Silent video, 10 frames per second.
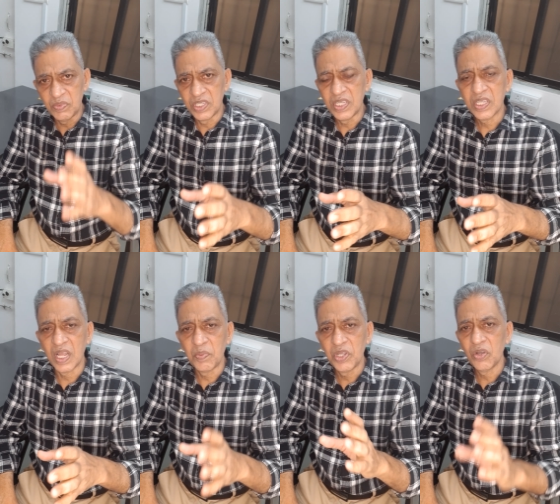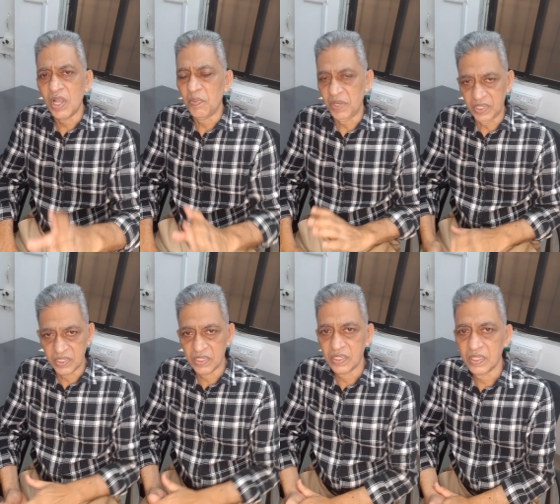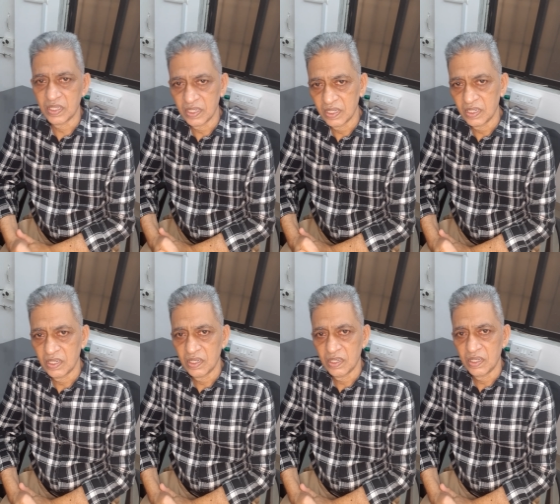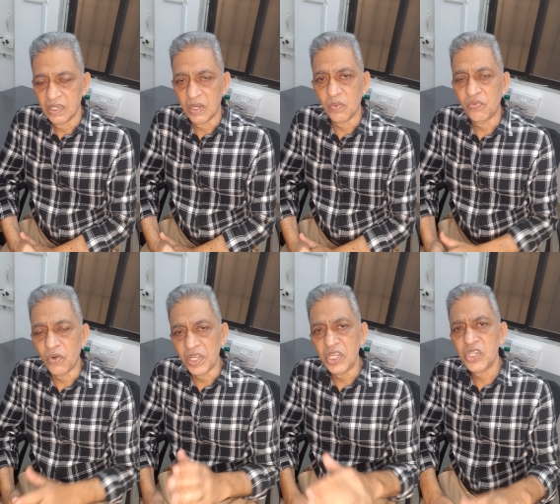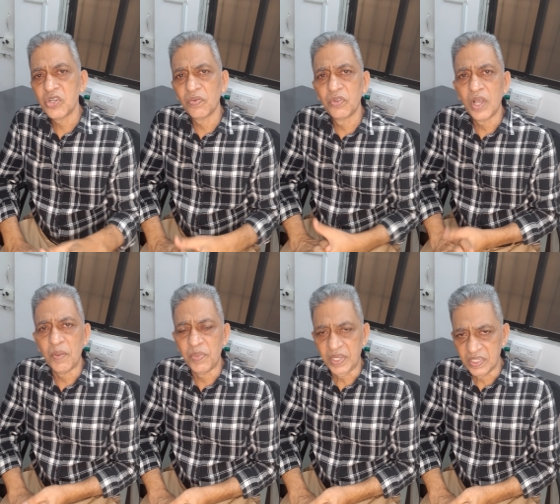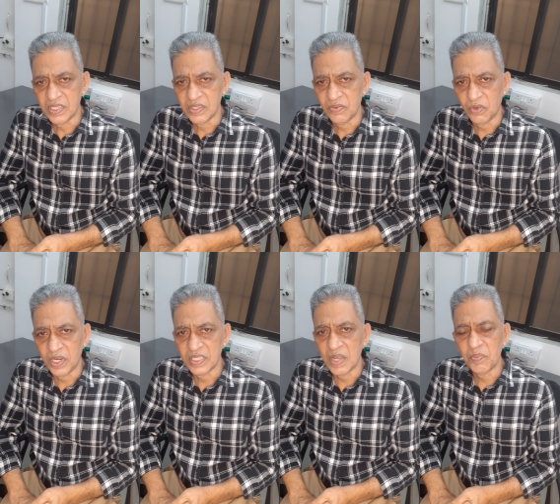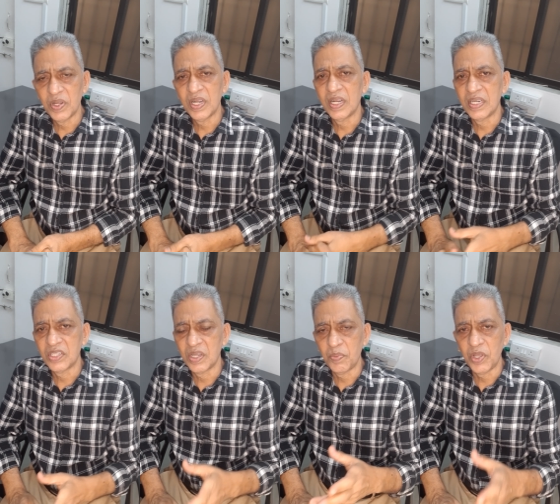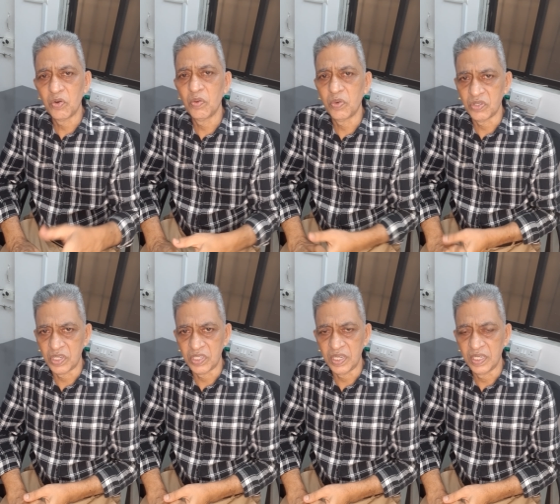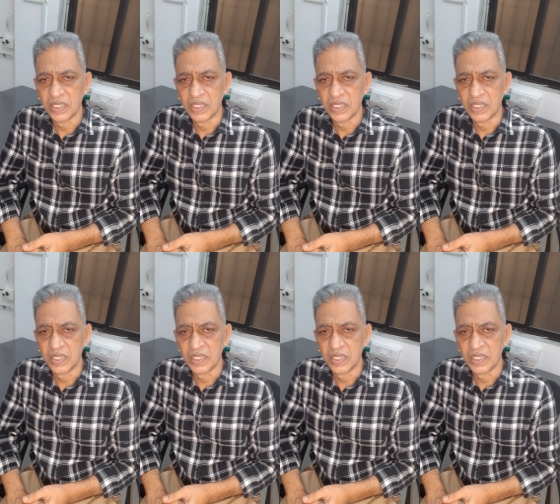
These can be your epics. Now for each of the epics, for example, let's say payroll processing.